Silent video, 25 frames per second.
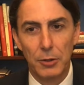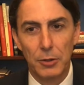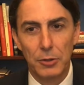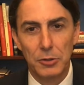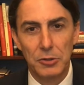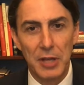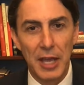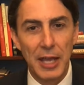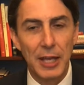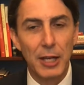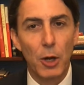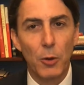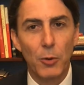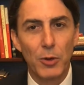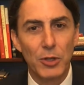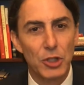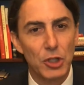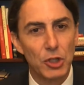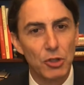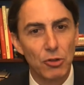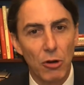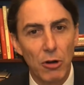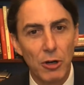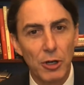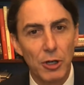NATO is
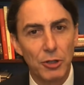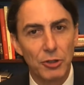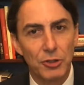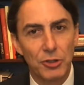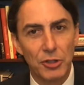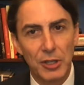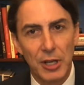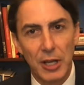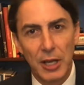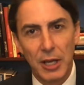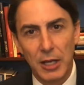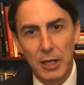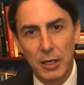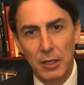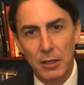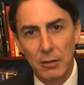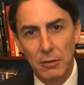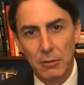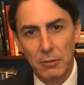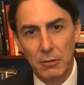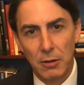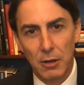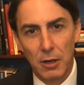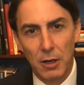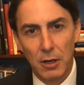stronger today
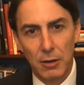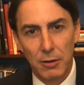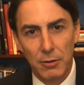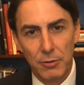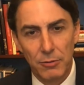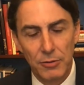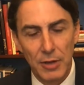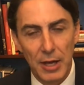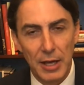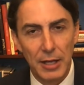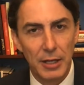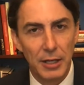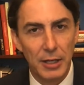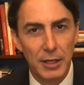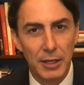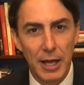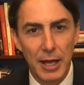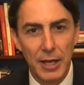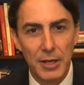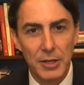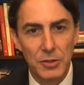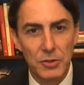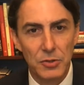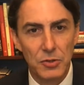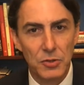than it
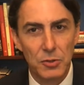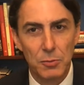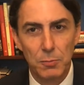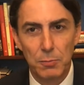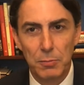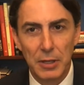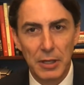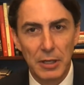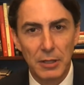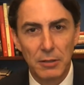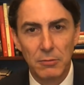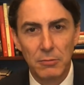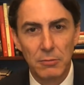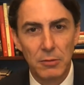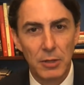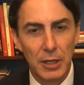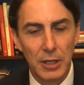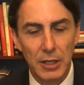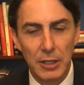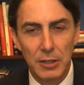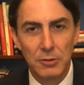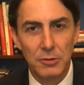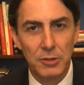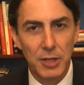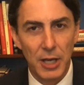has been
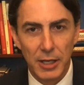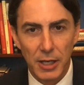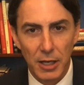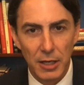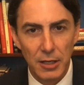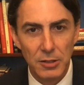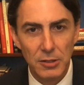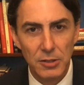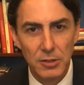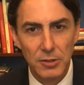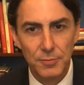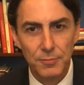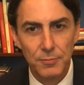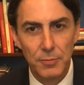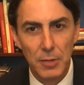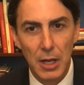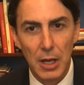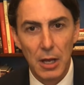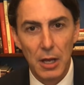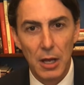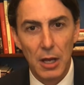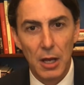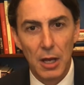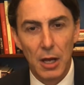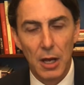in decades.
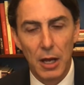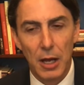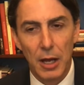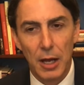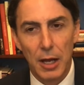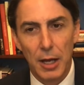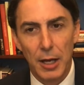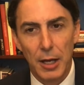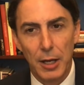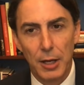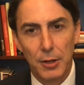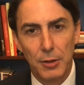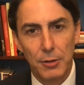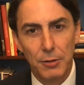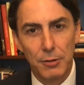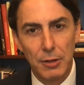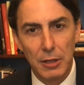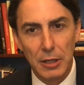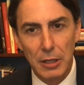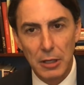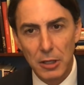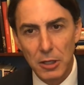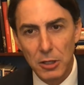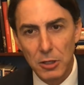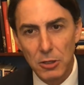
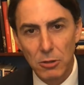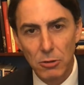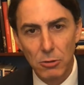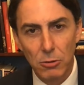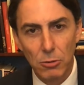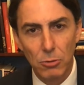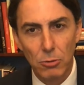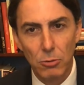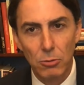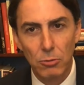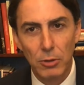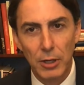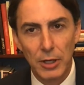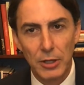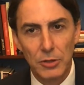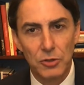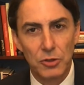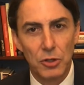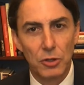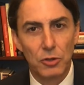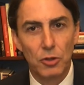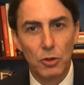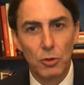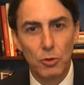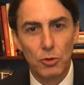The EU
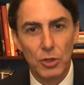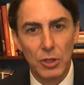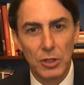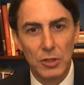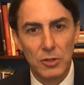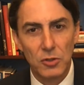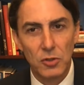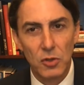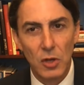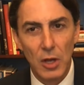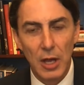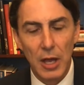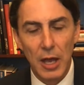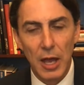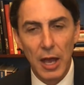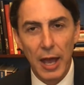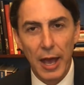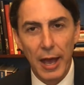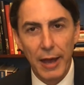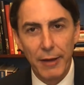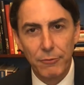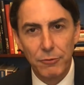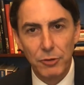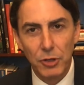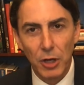institutions
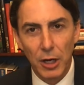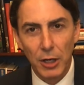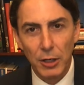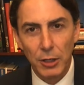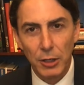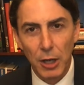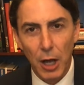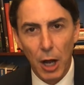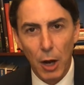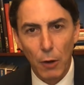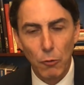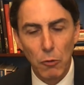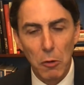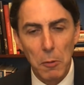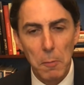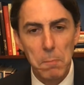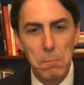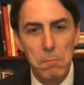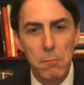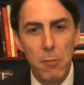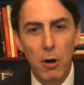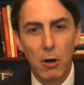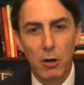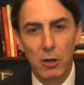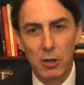have done a
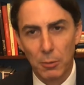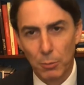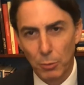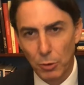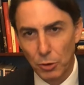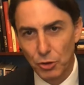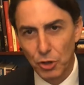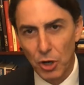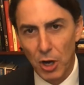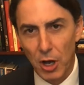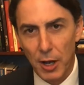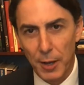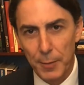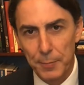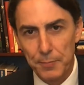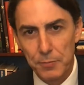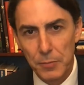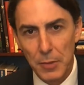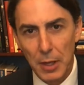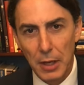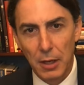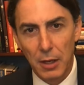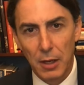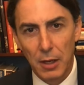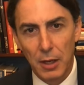remarkable job
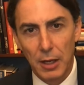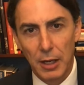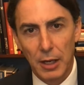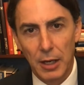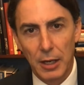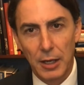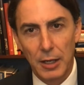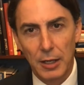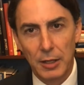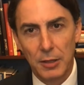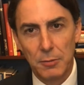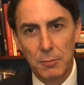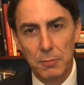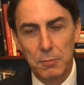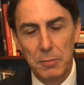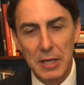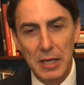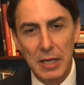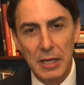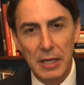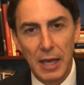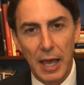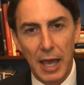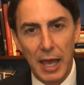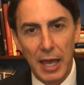in
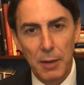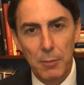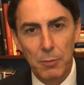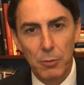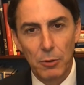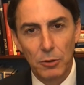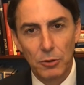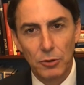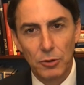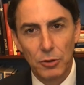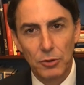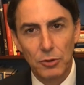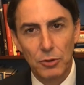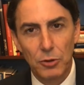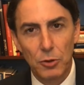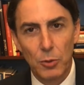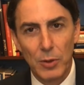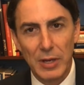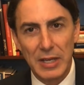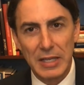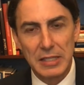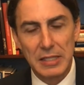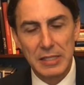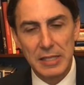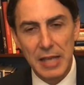being able to do
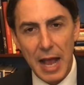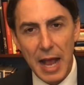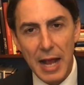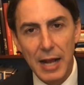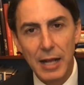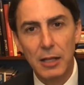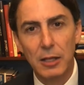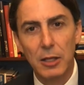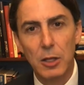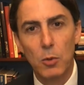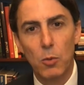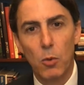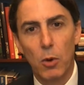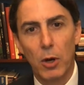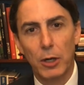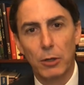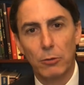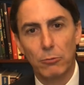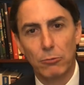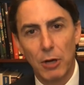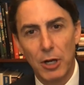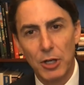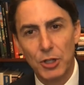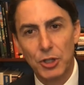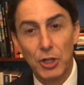exactly what
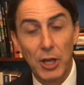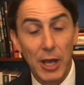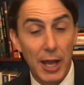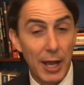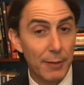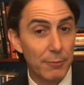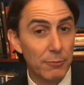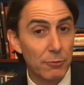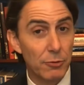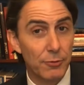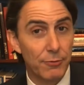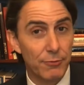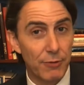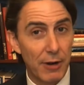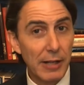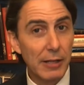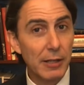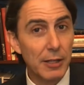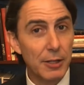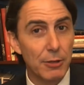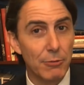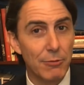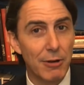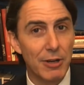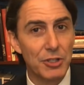Russia and
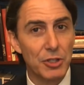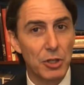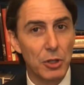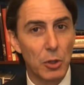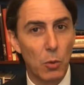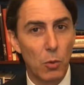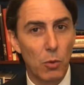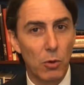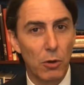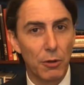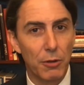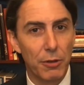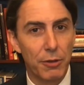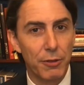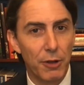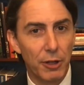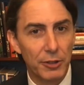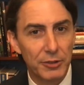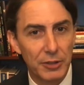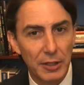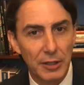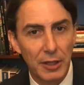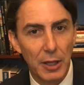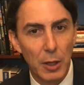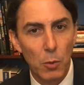frankly the rest of the world
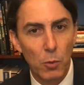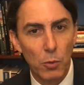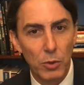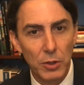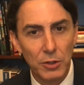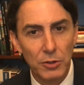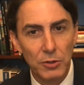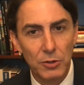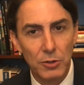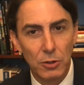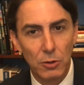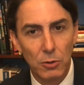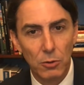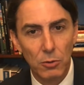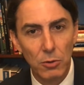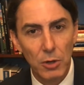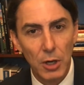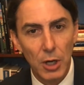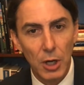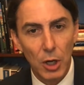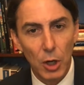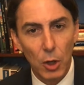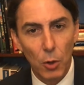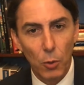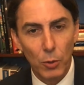thought that they wouldn't do,
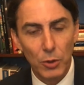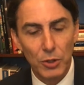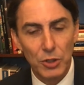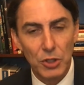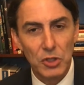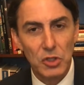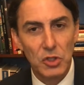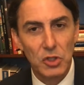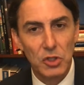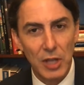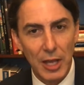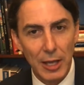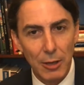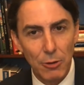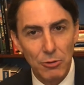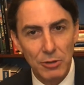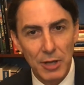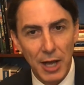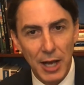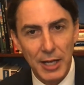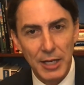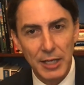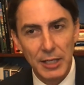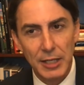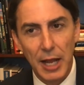which is stay
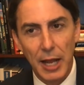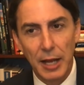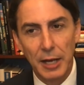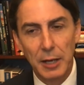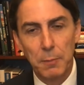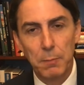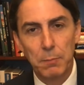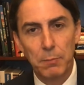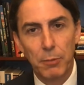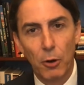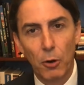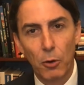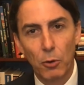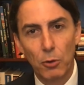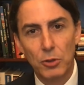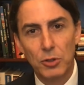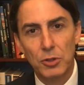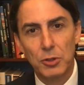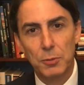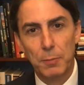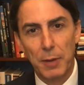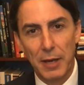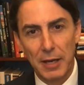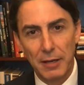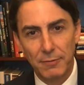united and
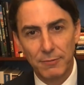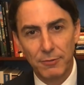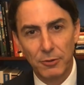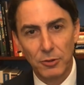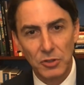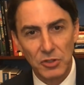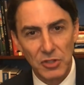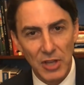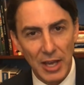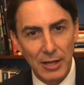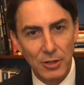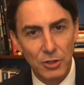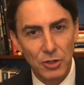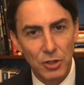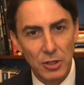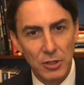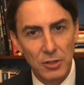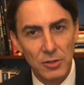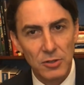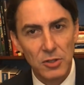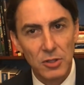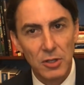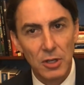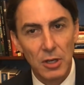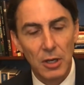impose painful
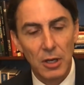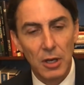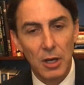sanctions,